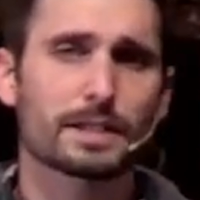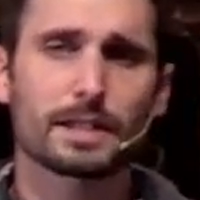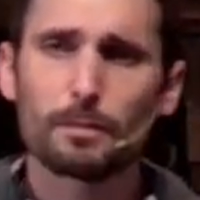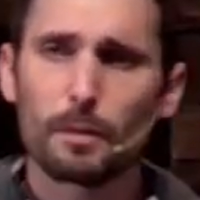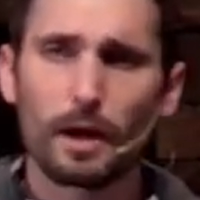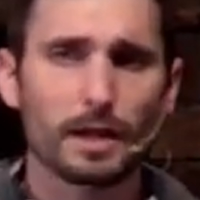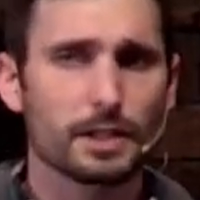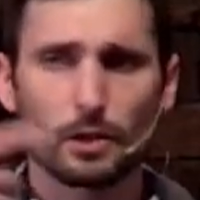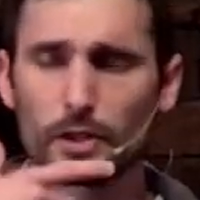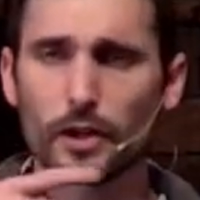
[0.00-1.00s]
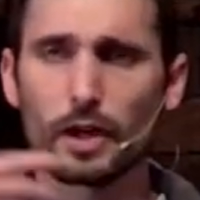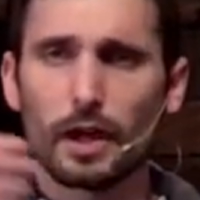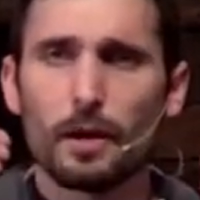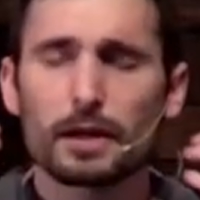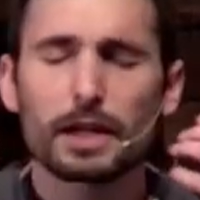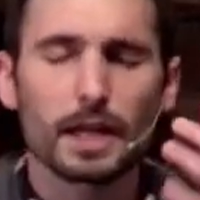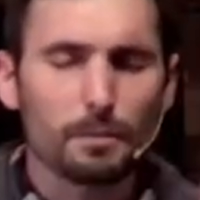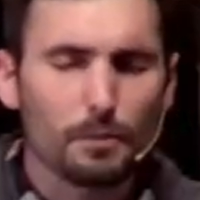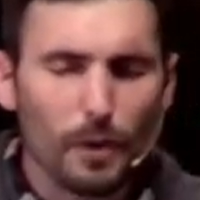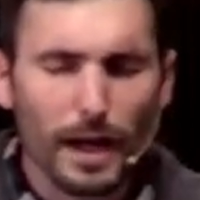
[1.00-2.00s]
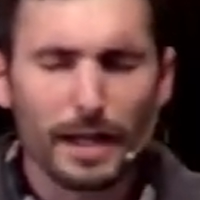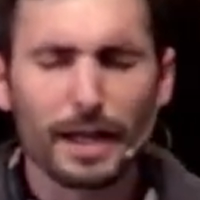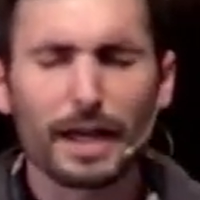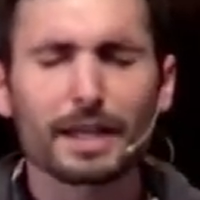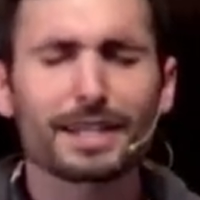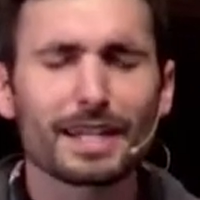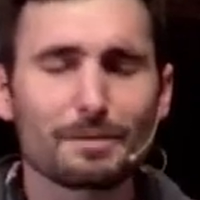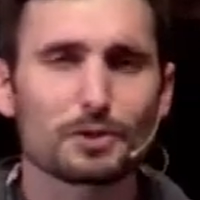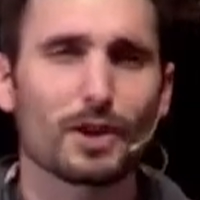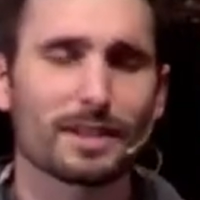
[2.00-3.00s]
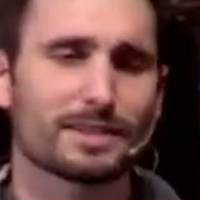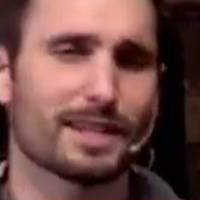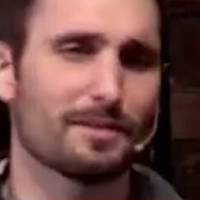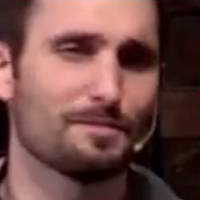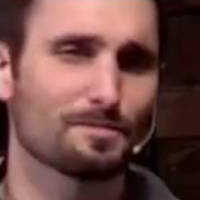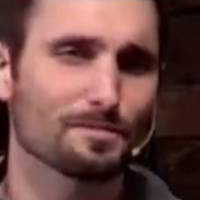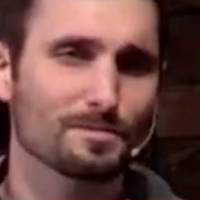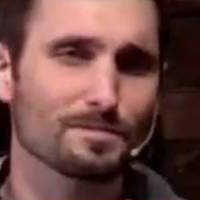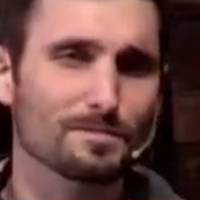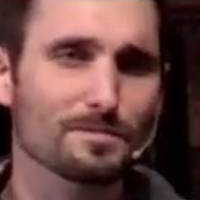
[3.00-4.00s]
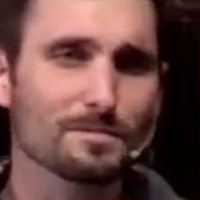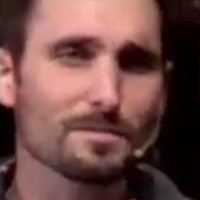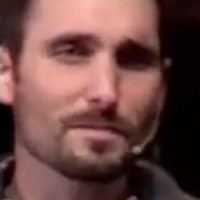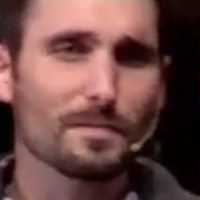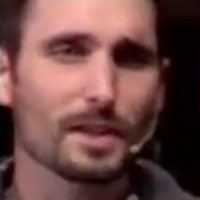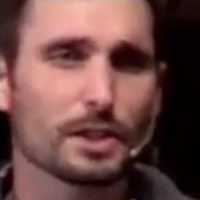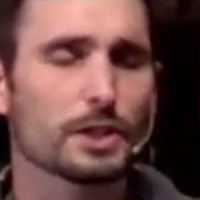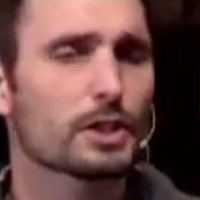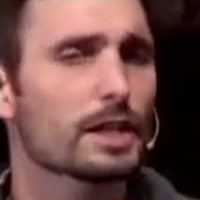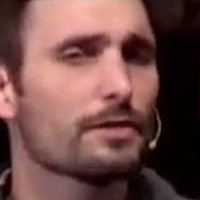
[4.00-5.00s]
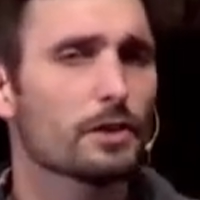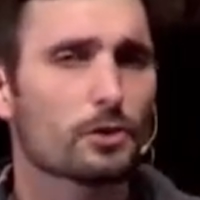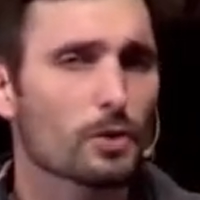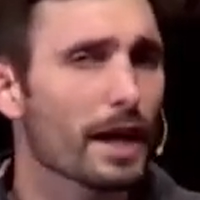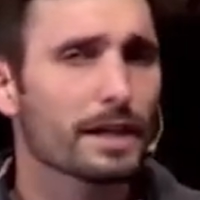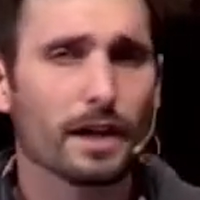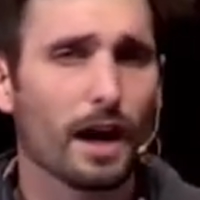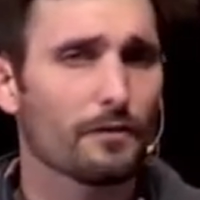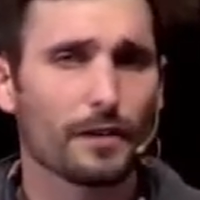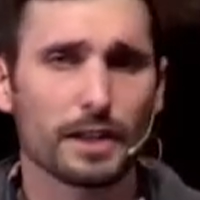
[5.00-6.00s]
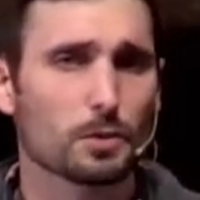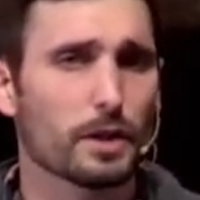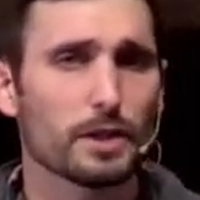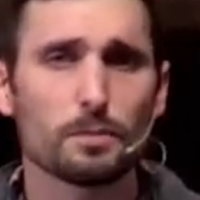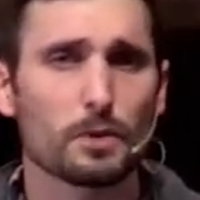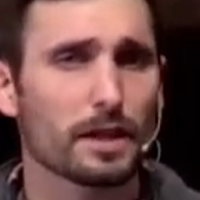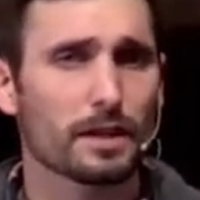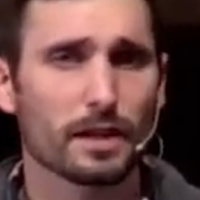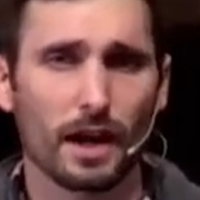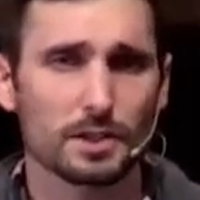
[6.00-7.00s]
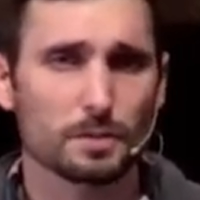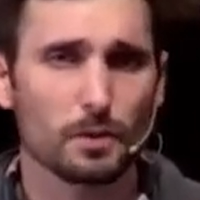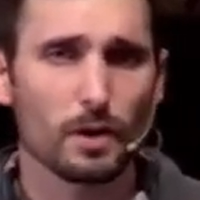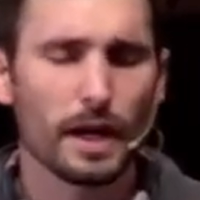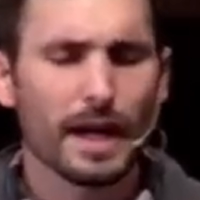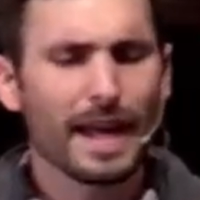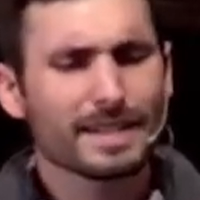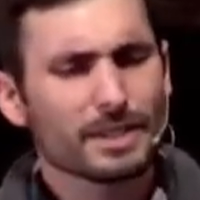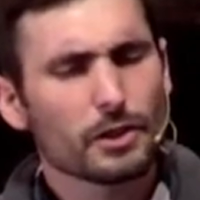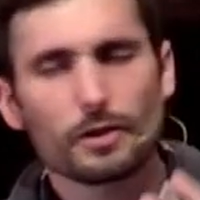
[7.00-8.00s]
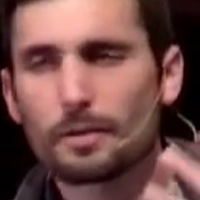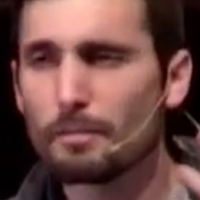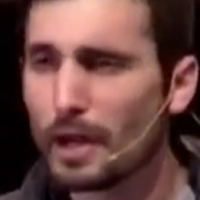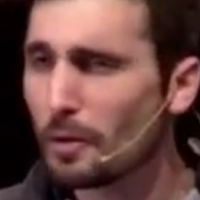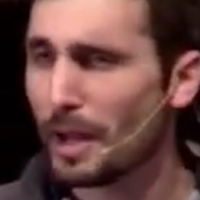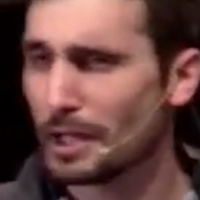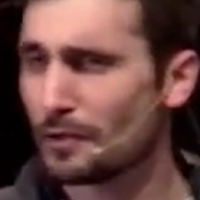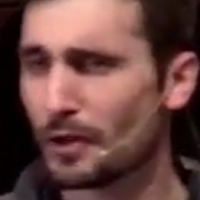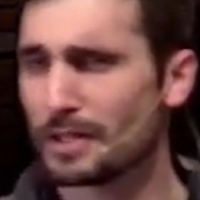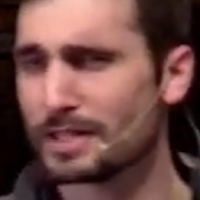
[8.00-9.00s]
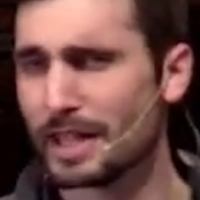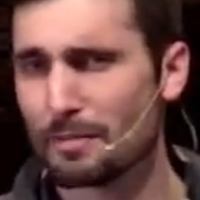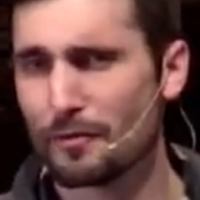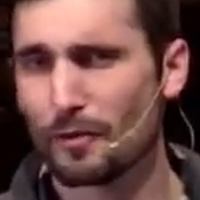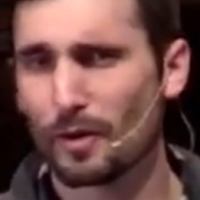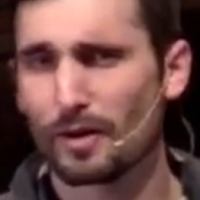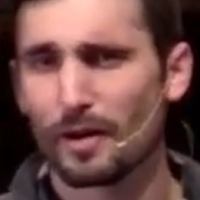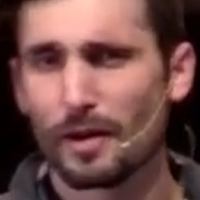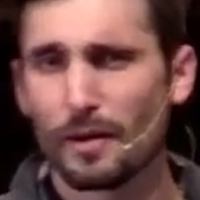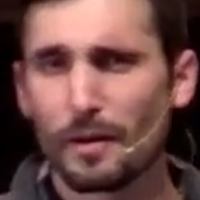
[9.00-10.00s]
I said earlier, keep praying, keep trusting. This should give you great confidence when you bring the gospel. You're the mailman. You've heard us say that before.